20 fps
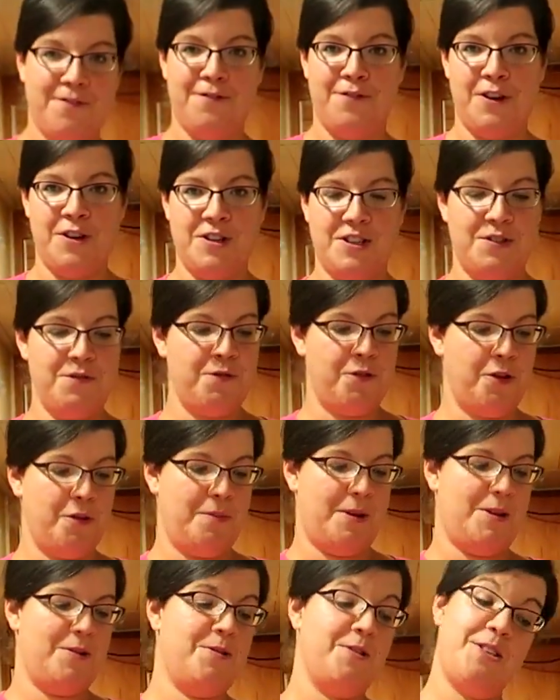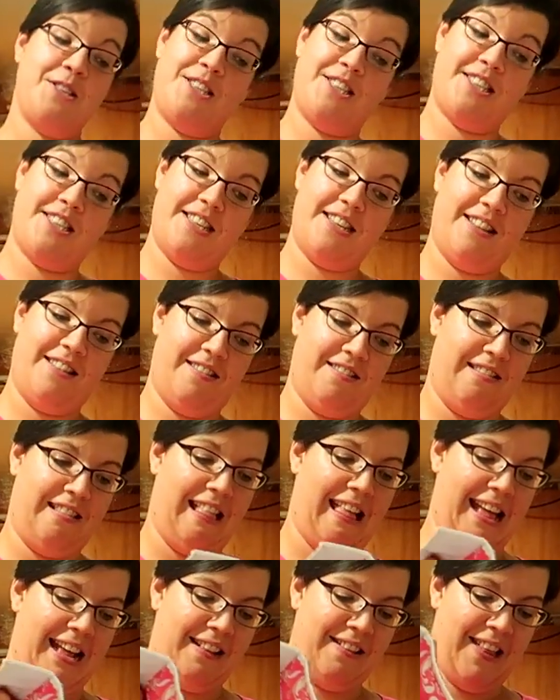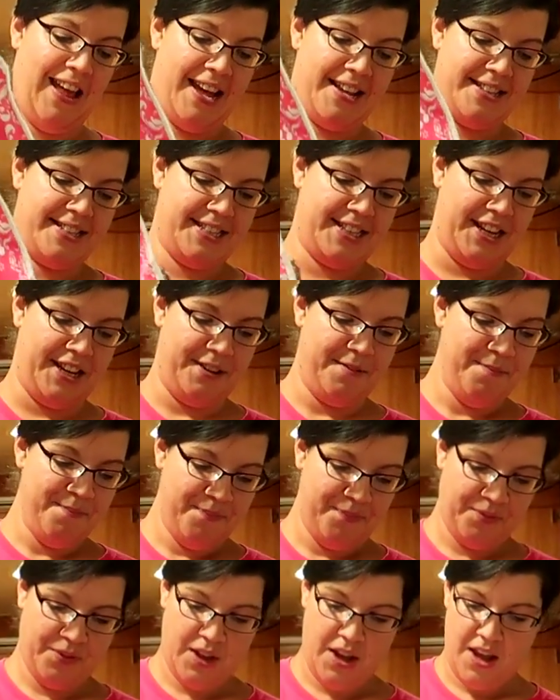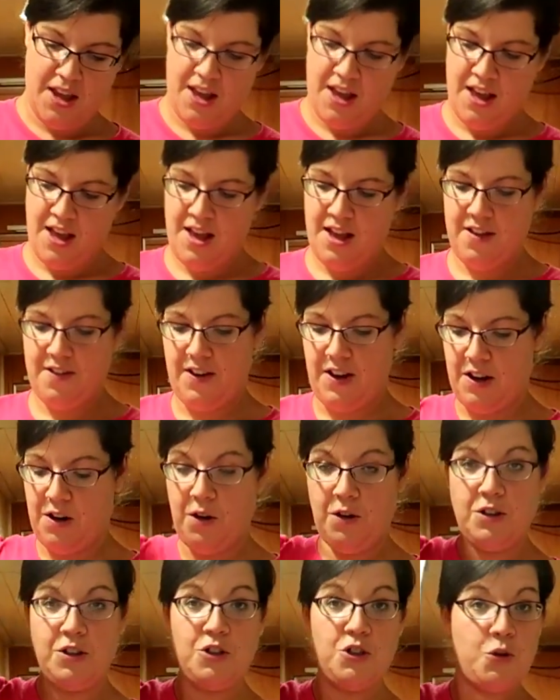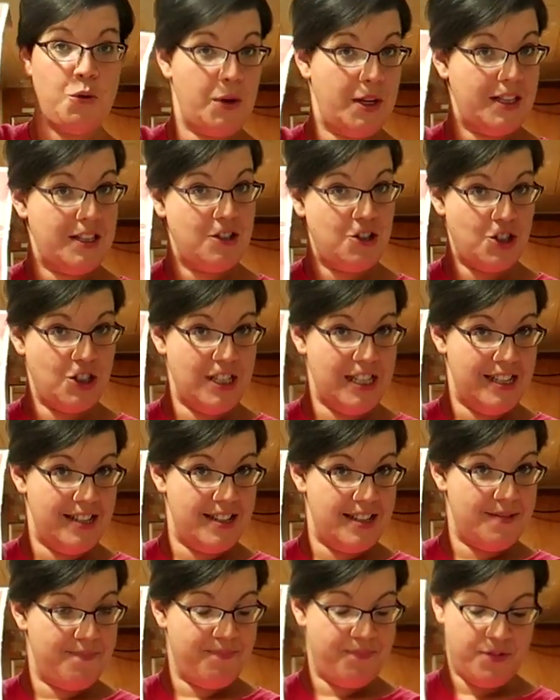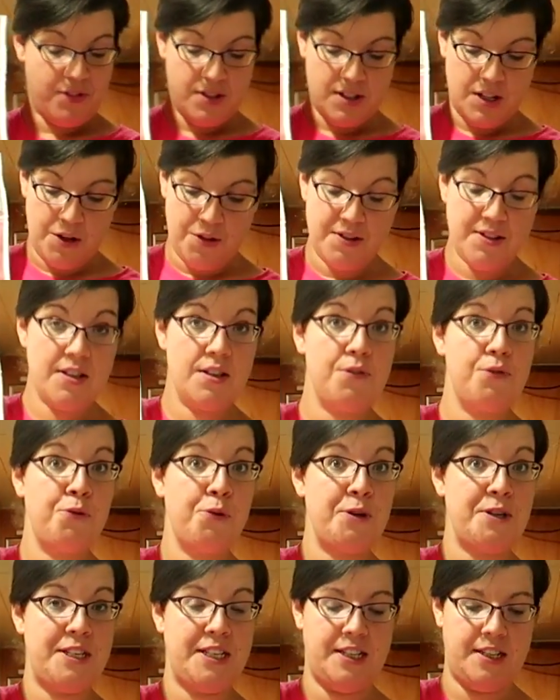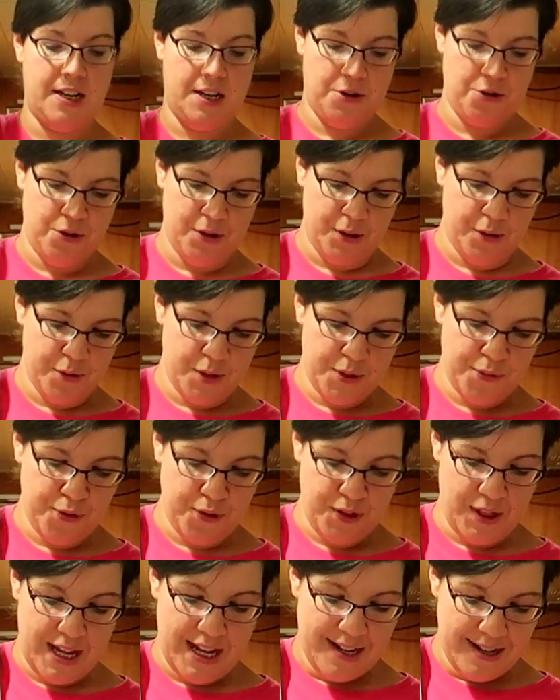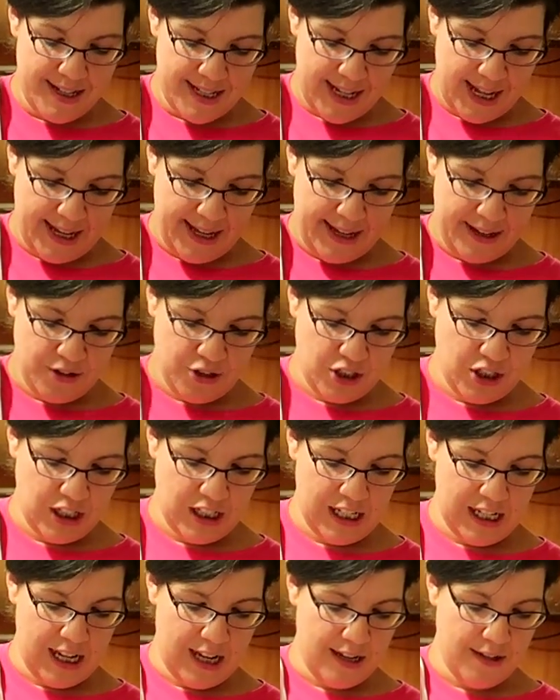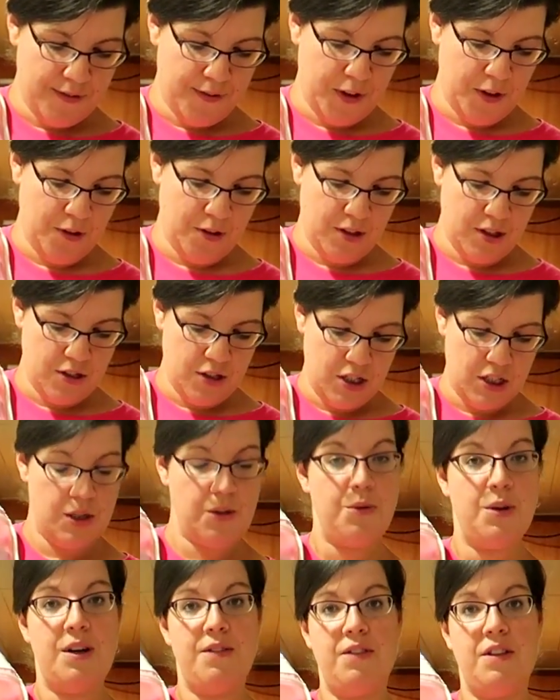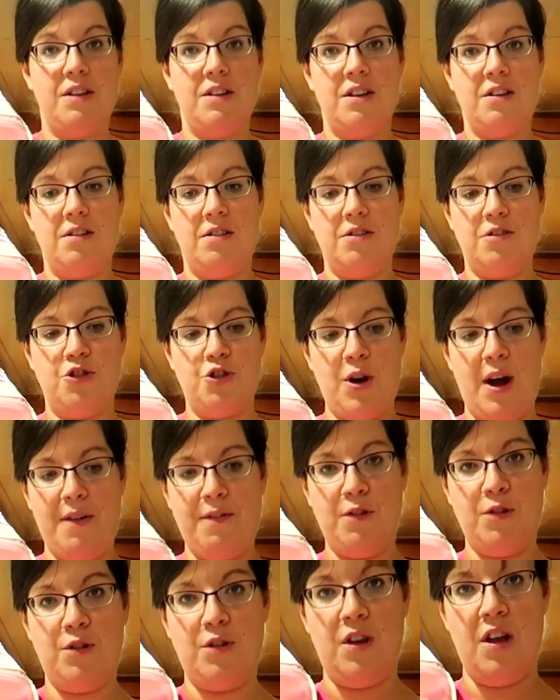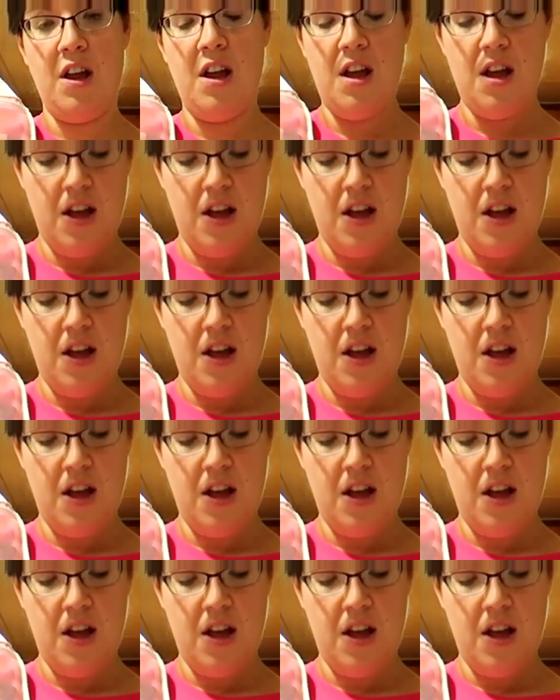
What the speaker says: first and foremost, like last time, got all your toiletries. So this is a 14-day cruise. For this, I actually filled 2 of the little travel,